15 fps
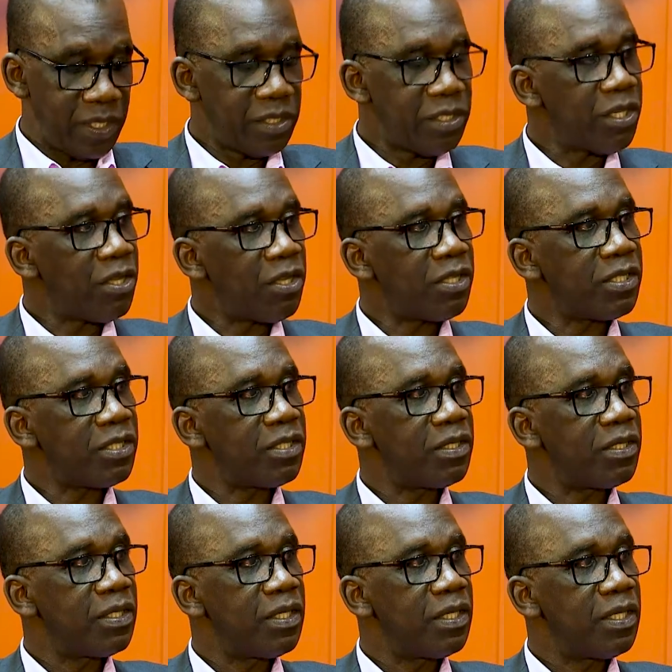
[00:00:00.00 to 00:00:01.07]
not,
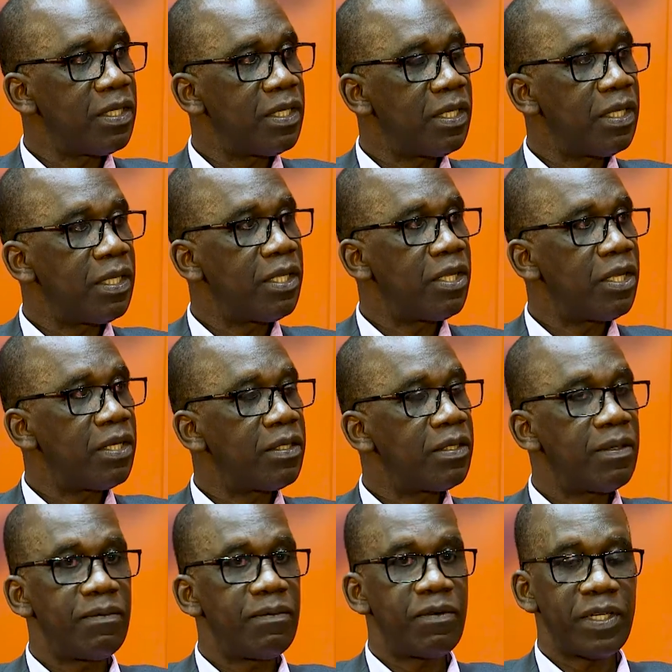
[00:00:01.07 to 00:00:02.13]

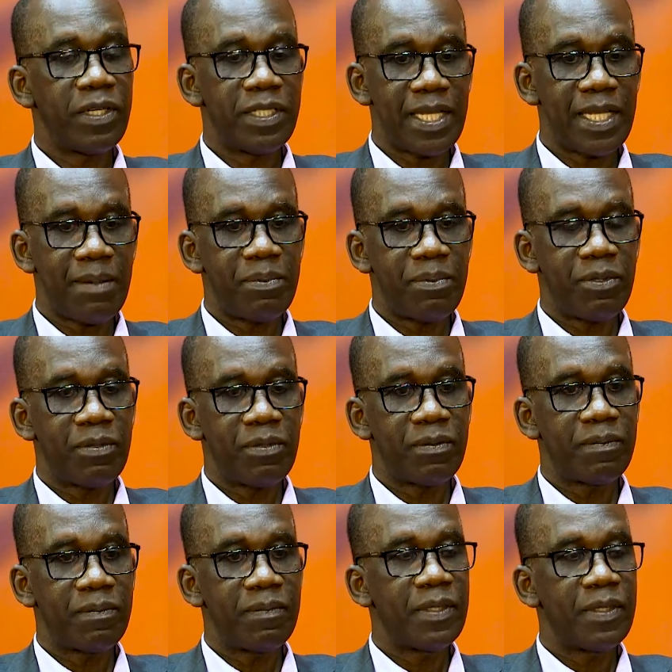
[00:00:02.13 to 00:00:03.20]
for example,
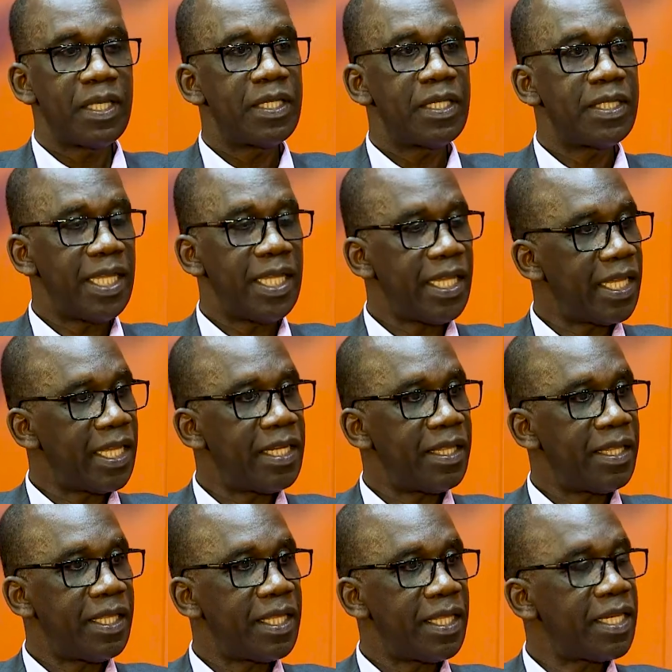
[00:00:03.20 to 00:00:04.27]
take
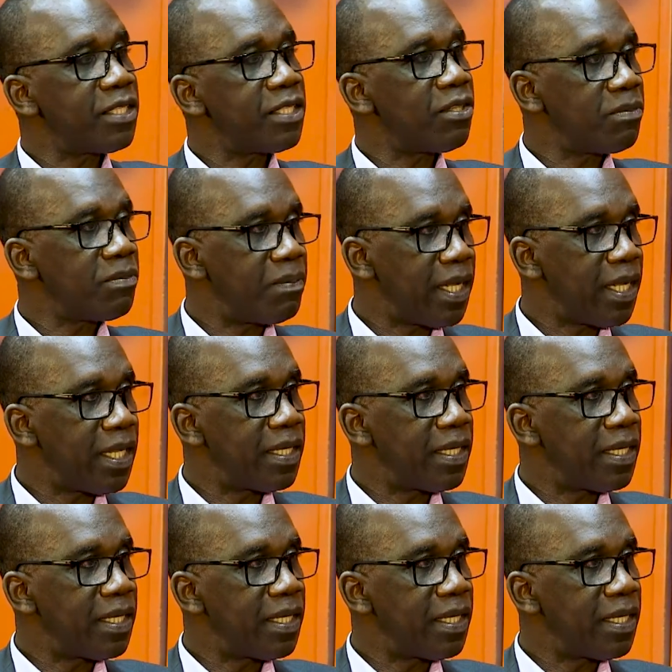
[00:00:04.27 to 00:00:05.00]
anything that is not mine.